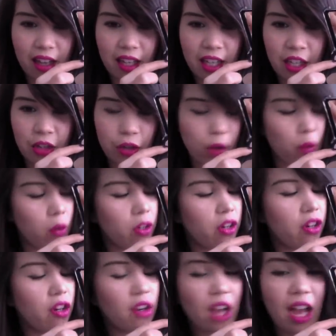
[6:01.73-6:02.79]
inner
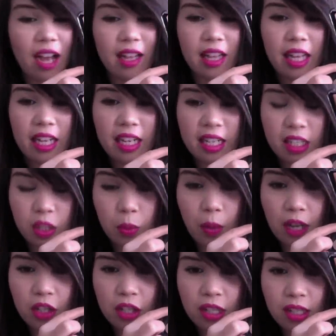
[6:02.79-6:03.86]
corner highlight. It
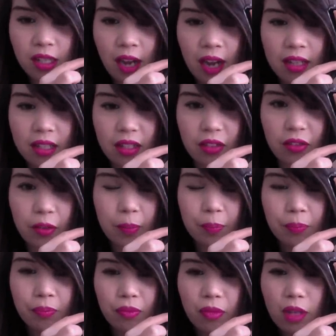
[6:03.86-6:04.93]
swatches kind of
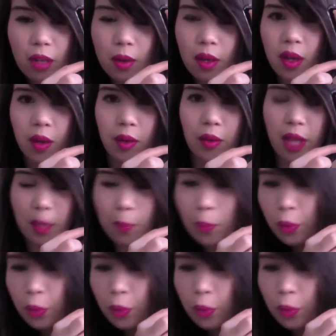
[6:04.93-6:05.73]
like